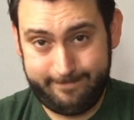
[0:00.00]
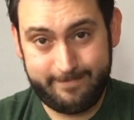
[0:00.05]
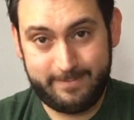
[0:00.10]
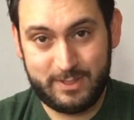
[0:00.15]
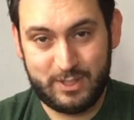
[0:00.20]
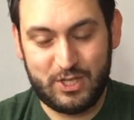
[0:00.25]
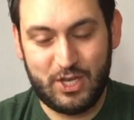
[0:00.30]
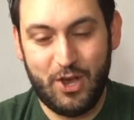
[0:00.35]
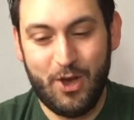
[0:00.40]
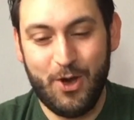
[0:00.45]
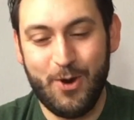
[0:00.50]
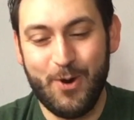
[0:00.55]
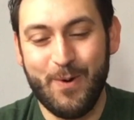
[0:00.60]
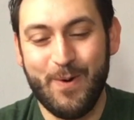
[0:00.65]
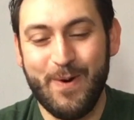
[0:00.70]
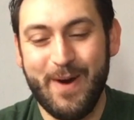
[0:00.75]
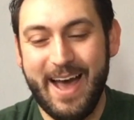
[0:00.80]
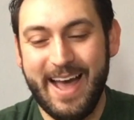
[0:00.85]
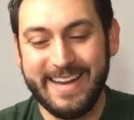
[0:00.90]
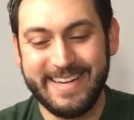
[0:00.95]

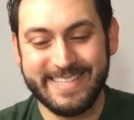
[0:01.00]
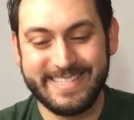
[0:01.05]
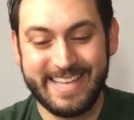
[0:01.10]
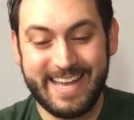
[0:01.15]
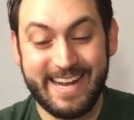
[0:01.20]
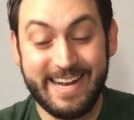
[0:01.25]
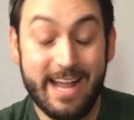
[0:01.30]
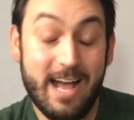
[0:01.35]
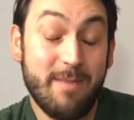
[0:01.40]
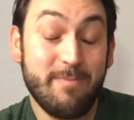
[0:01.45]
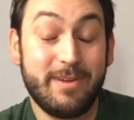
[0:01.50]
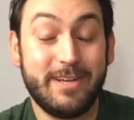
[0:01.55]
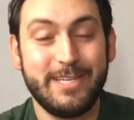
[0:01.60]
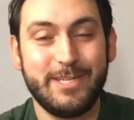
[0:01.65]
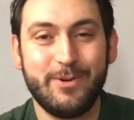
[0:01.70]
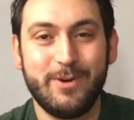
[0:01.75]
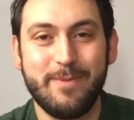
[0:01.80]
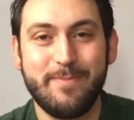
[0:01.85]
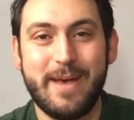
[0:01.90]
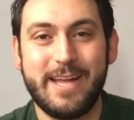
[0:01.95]
so I decided I'm going to
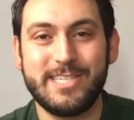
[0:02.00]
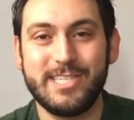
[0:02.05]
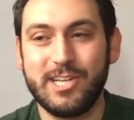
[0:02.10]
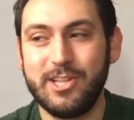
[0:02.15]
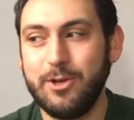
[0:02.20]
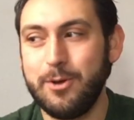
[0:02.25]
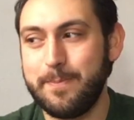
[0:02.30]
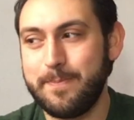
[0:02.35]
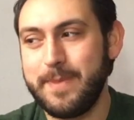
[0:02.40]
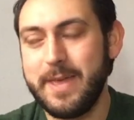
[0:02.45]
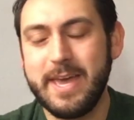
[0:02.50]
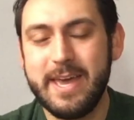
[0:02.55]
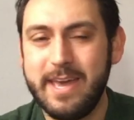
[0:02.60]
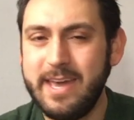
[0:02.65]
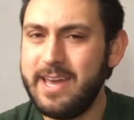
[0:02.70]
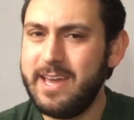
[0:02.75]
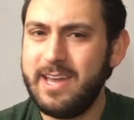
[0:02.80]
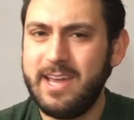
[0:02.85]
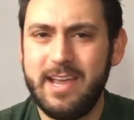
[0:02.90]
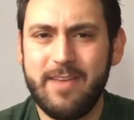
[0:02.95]
do it in magic loop.
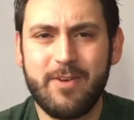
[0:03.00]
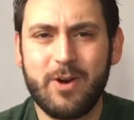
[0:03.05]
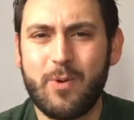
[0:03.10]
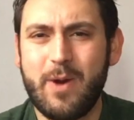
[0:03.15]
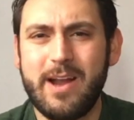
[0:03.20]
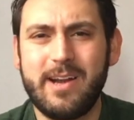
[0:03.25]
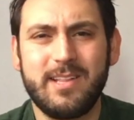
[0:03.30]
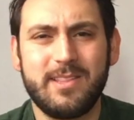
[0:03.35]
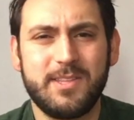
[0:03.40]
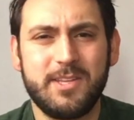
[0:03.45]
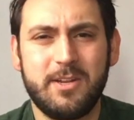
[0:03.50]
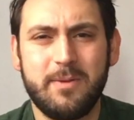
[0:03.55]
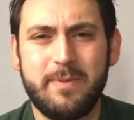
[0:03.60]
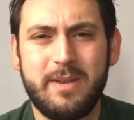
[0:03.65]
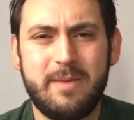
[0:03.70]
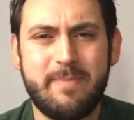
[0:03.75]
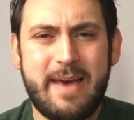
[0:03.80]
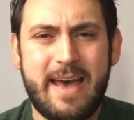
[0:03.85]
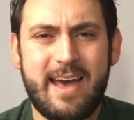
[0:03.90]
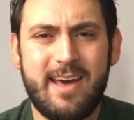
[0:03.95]
It required a little
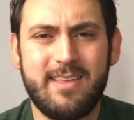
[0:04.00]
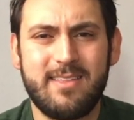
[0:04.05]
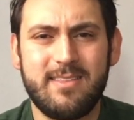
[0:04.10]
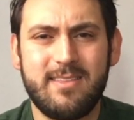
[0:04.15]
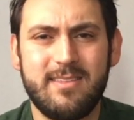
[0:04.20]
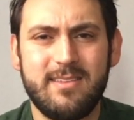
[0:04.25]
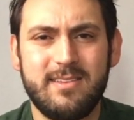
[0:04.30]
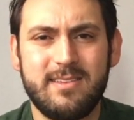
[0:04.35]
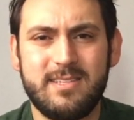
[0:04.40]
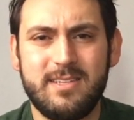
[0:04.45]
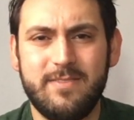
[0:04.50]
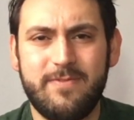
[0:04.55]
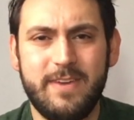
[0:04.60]
bit of math to